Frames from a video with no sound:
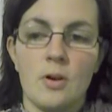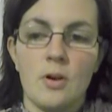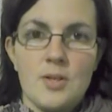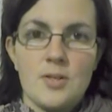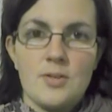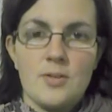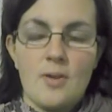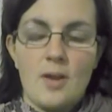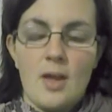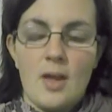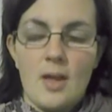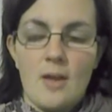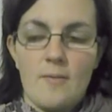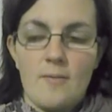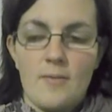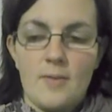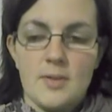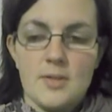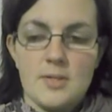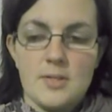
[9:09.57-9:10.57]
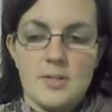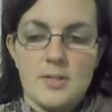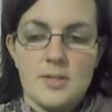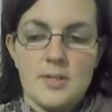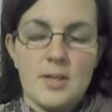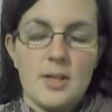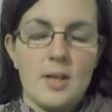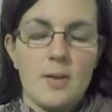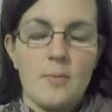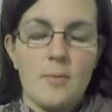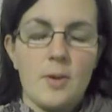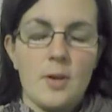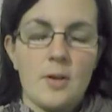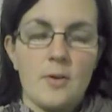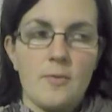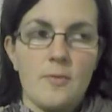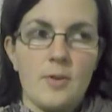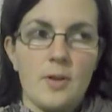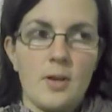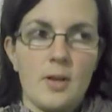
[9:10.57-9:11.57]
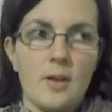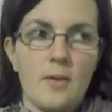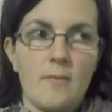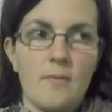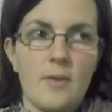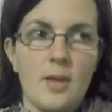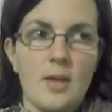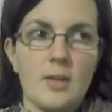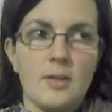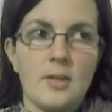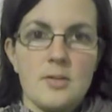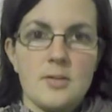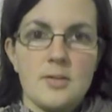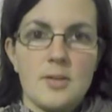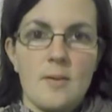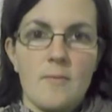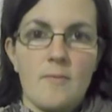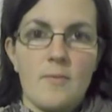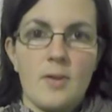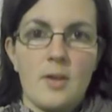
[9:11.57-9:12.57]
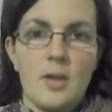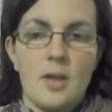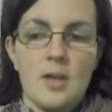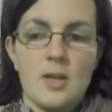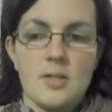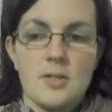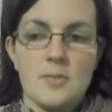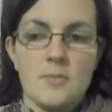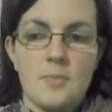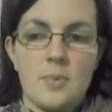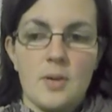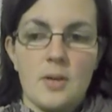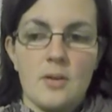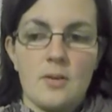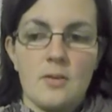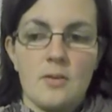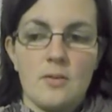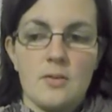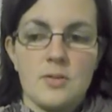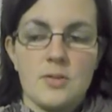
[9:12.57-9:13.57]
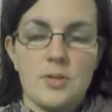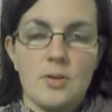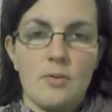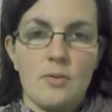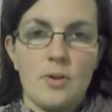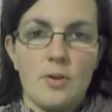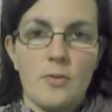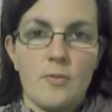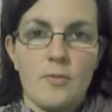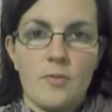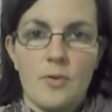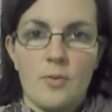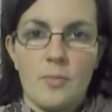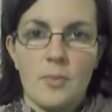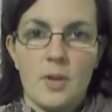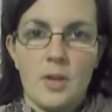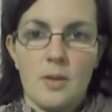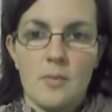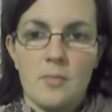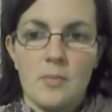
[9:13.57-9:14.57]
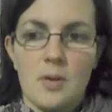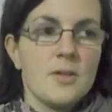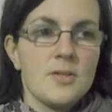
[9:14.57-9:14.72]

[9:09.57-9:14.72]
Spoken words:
So I have this silly weird feeling that something has been stolen from him.